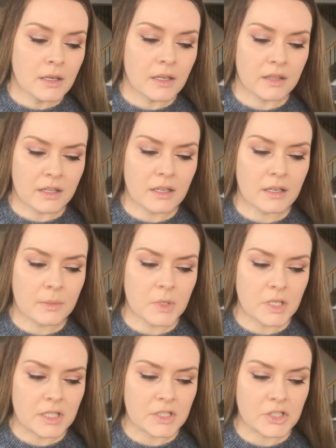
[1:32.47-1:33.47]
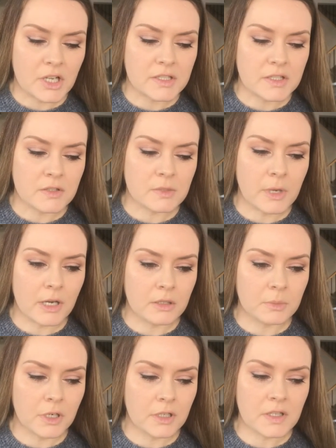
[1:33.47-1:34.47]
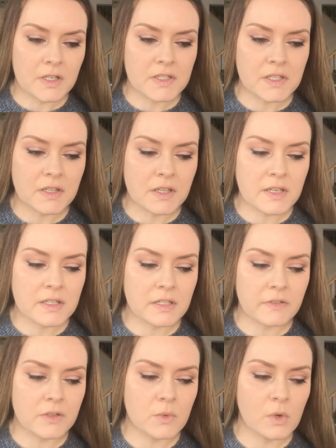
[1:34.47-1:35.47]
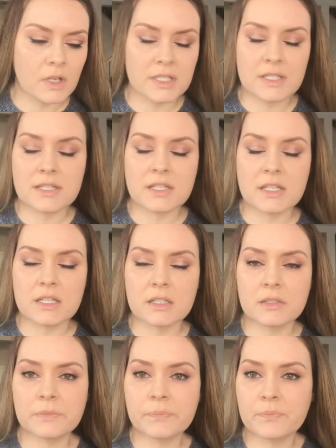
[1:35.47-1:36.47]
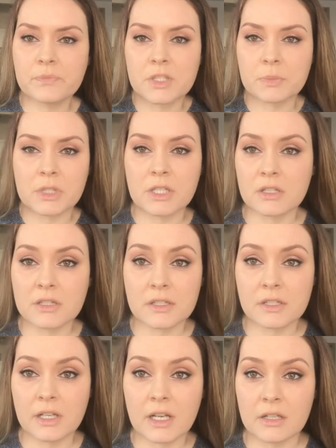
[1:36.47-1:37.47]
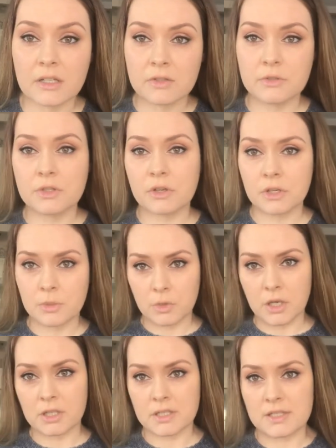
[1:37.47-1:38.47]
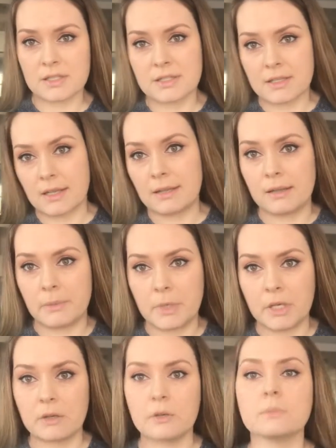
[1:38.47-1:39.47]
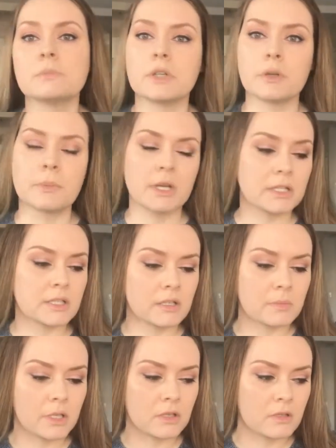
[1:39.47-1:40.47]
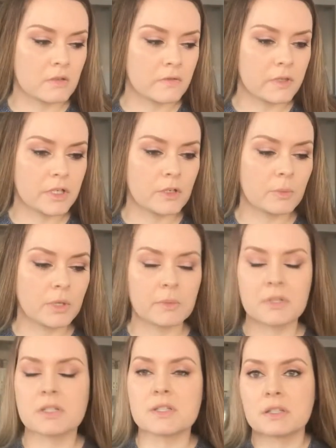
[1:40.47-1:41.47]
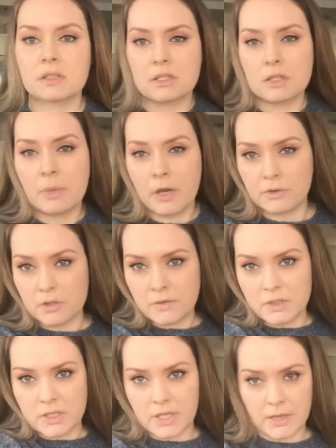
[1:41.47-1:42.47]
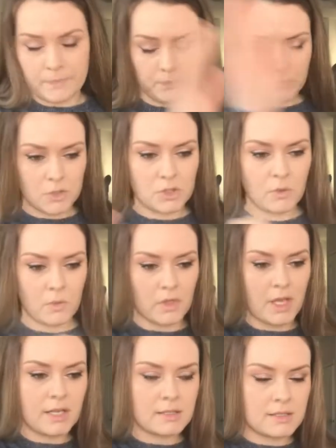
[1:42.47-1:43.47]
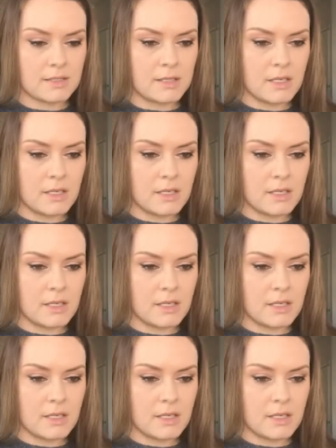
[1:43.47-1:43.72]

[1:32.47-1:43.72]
think I'm gonna just use powder products in this. If you want to see something else on how to use cream products instead, let me know. I don't mind, I can make another video, but I'm gonna stick to the powders for today. So that's